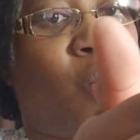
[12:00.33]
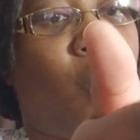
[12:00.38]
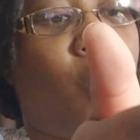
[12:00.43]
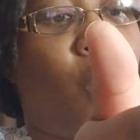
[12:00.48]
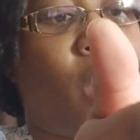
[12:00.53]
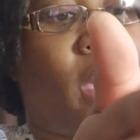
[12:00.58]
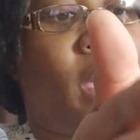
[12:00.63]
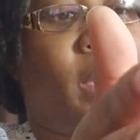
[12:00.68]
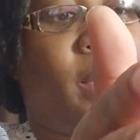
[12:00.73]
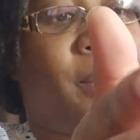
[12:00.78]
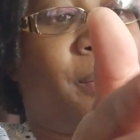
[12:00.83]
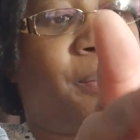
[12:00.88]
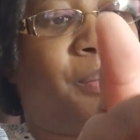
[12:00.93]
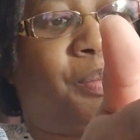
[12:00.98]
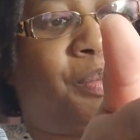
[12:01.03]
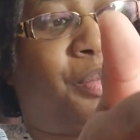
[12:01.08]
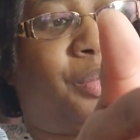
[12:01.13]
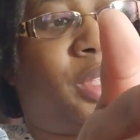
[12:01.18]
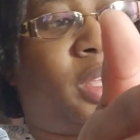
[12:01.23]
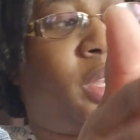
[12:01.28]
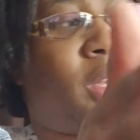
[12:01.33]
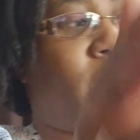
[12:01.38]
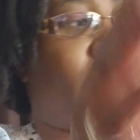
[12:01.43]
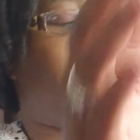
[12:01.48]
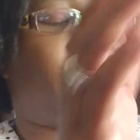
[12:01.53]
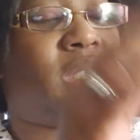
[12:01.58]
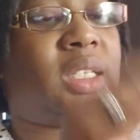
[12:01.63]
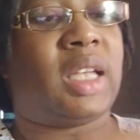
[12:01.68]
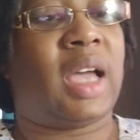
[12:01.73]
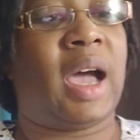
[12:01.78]
wet, it'll
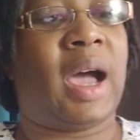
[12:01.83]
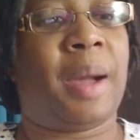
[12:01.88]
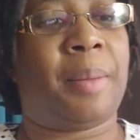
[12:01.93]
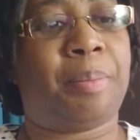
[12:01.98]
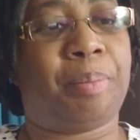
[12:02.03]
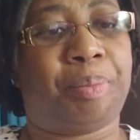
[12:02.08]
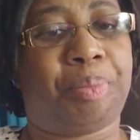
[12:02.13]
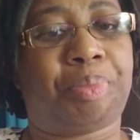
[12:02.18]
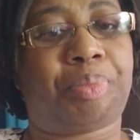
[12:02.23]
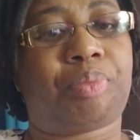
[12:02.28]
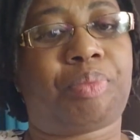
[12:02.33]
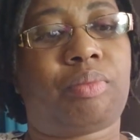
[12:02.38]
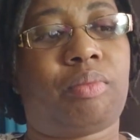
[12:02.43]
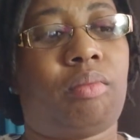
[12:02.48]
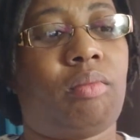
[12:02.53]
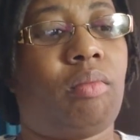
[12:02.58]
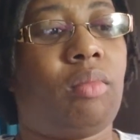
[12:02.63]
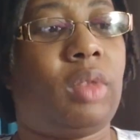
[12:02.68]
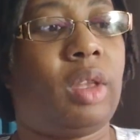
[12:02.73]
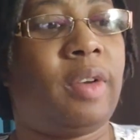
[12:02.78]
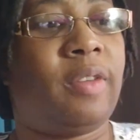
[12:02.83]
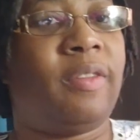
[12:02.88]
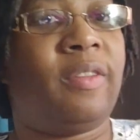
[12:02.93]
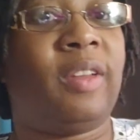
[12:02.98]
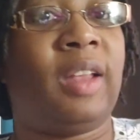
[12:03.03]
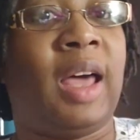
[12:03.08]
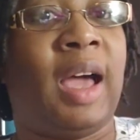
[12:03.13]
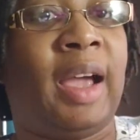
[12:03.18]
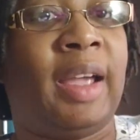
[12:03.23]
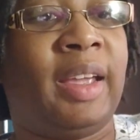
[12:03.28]
stop
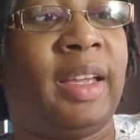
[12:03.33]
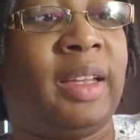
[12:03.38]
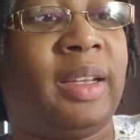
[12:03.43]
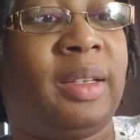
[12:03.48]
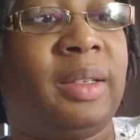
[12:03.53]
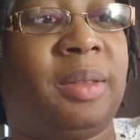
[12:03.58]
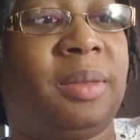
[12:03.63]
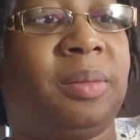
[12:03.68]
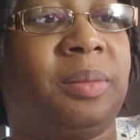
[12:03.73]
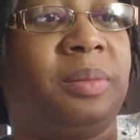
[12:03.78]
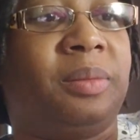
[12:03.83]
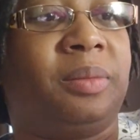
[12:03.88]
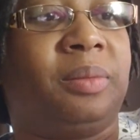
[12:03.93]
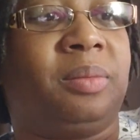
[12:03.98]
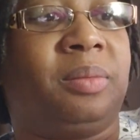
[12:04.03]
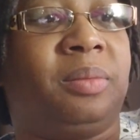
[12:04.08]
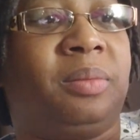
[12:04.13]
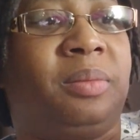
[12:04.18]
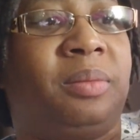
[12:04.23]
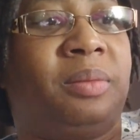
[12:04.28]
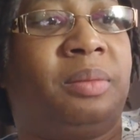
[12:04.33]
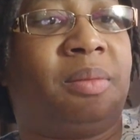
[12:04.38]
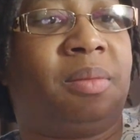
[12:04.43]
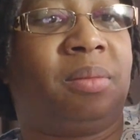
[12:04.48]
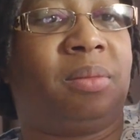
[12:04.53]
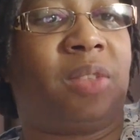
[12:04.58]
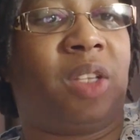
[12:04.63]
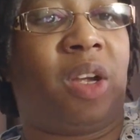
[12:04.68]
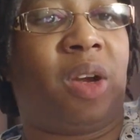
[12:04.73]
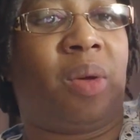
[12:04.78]
flying.
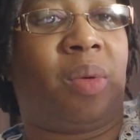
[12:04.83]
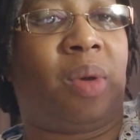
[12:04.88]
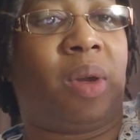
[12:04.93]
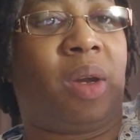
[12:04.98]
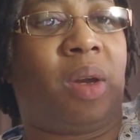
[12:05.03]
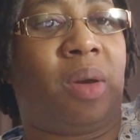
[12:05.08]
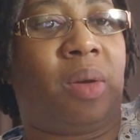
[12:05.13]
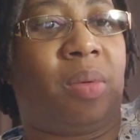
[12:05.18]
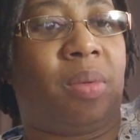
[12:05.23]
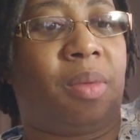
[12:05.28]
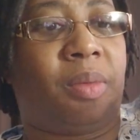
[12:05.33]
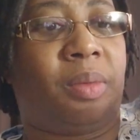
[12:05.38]
There we go.